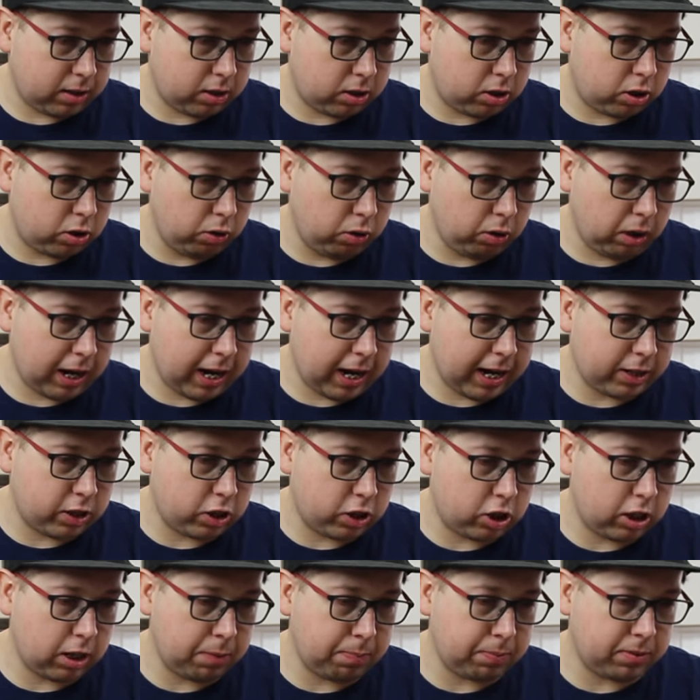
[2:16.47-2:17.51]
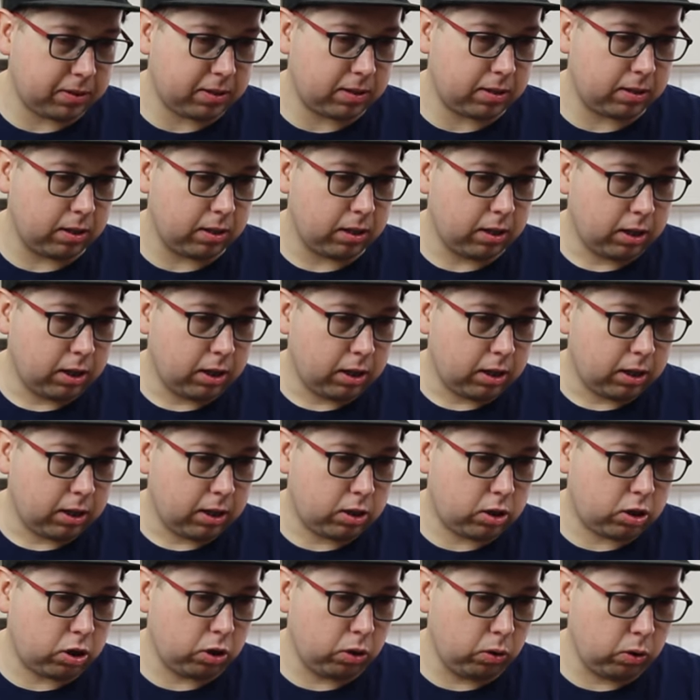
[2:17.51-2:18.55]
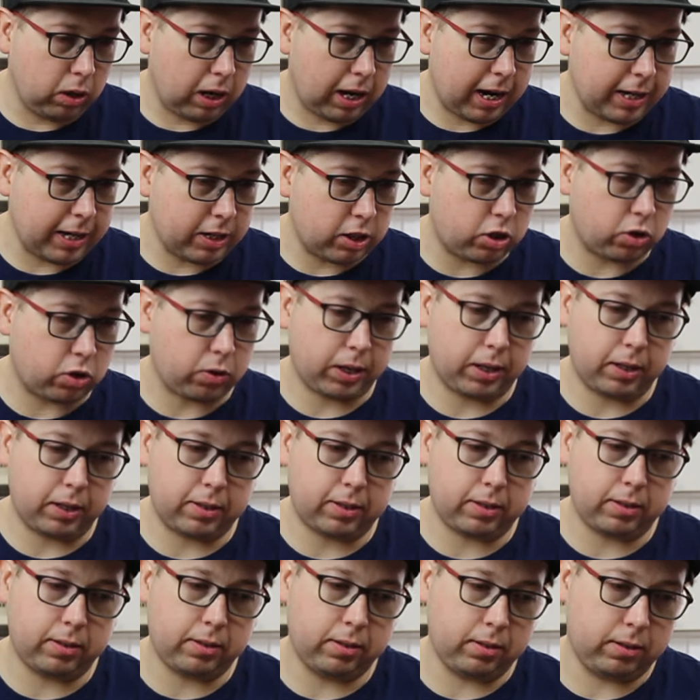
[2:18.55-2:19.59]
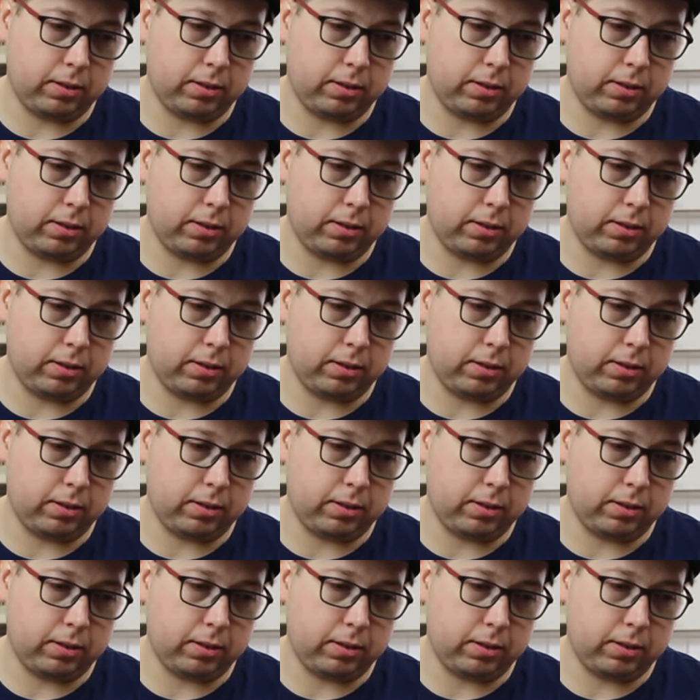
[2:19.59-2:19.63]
two large chips, two large drinks.